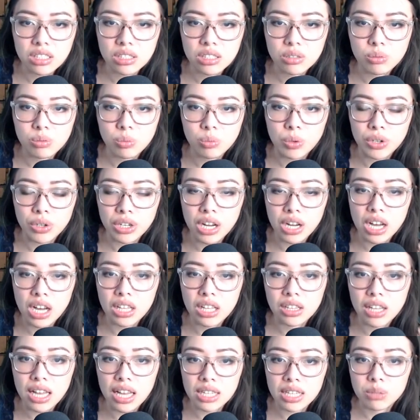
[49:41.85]
will not
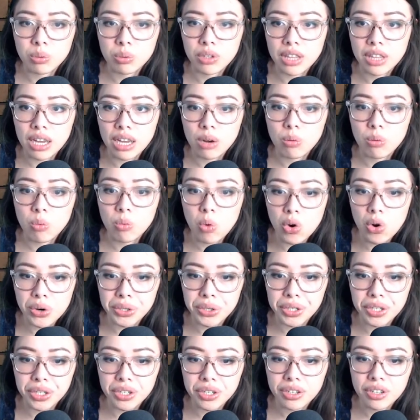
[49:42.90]
last without
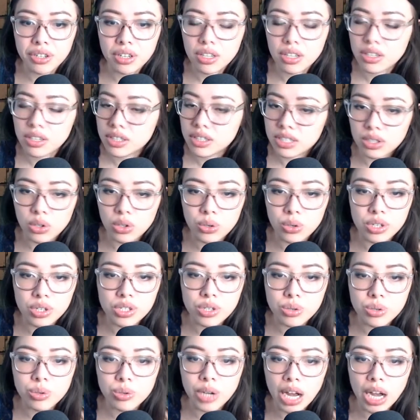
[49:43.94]
water. Dolores,
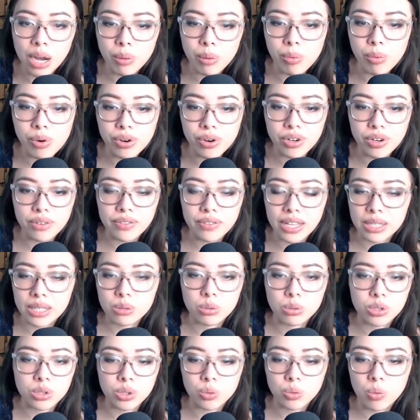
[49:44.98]
you got water if that's
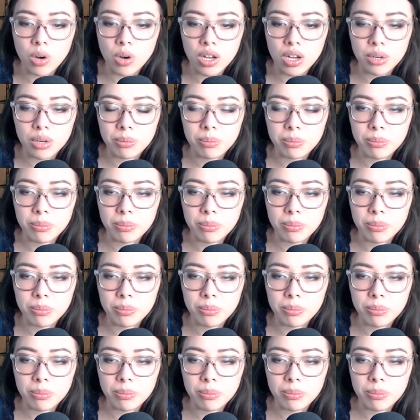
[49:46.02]
what you want.